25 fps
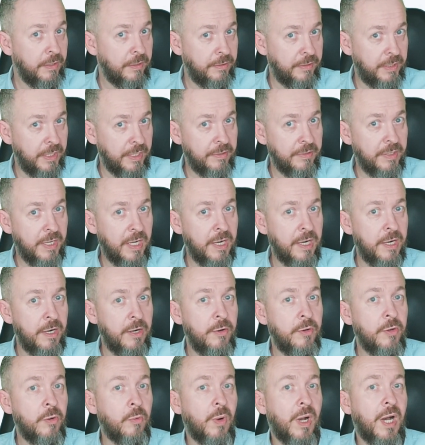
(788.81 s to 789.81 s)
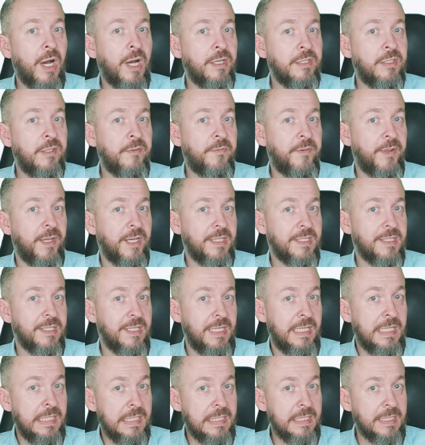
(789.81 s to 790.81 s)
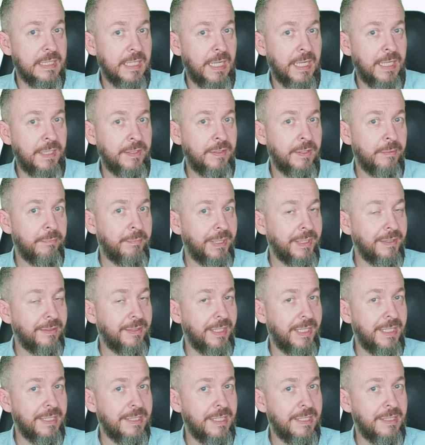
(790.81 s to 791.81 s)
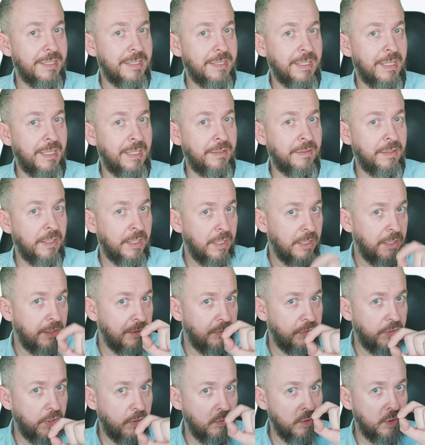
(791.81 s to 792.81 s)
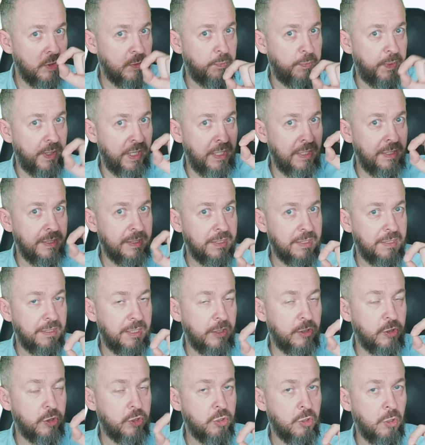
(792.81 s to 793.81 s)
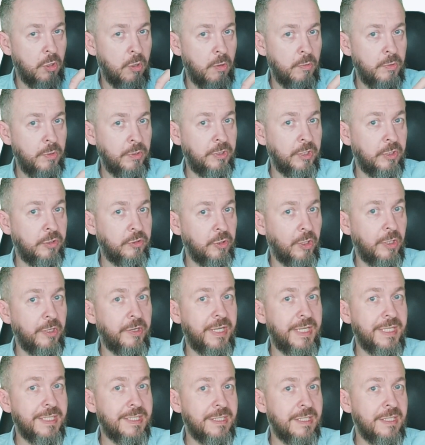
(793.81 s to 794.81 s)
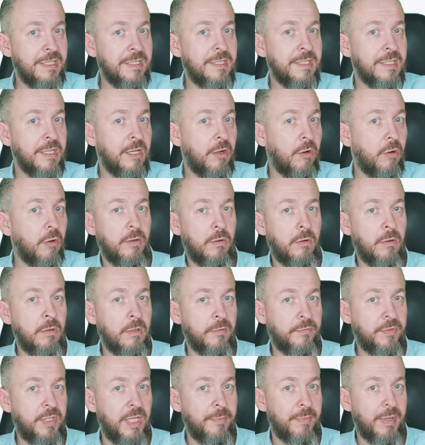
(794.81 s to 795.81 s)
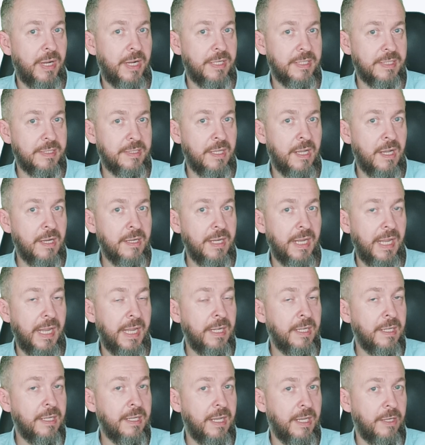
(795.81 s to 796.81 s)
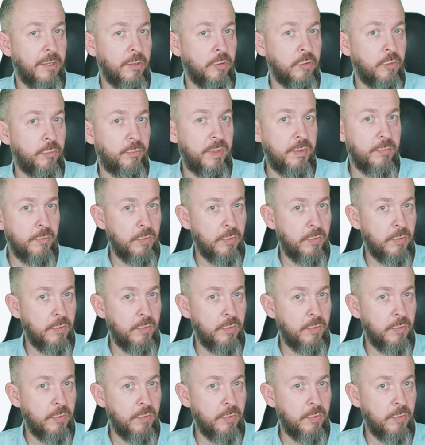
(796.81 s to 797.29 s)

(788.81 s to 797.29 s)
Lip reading: There are no artifacts inside, but as I said, those pins that show you the tolerances, all of them are stuck and cannot